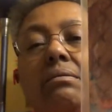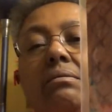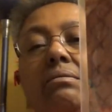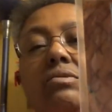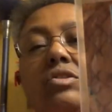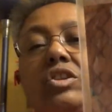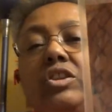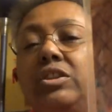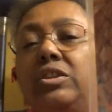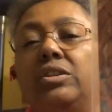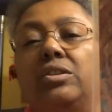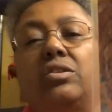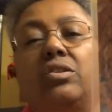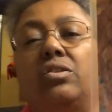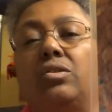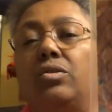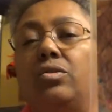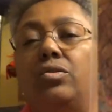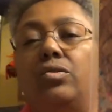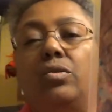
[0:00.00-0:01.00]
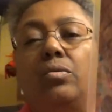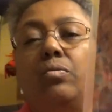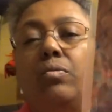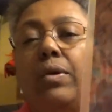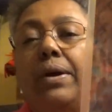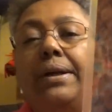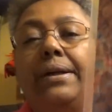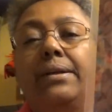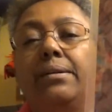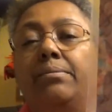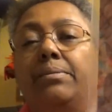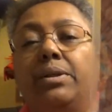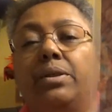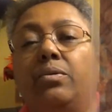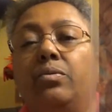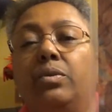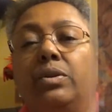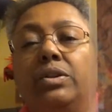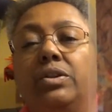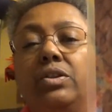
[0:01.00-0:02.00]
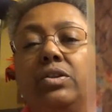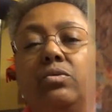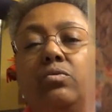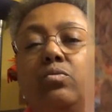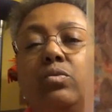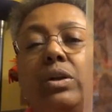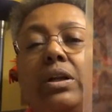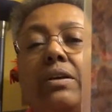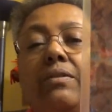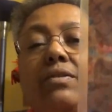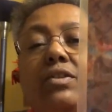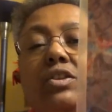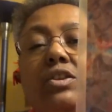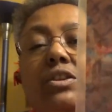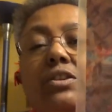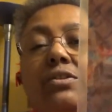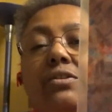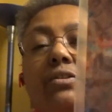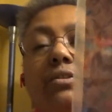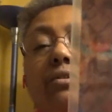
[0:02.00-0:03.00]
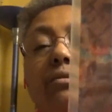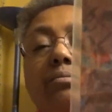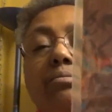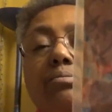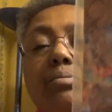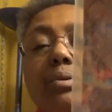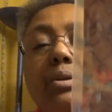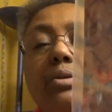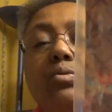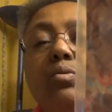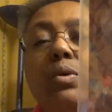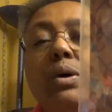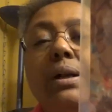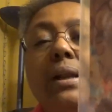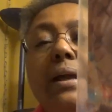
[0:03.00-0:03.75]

she's just going to do them randomly whenever she puts one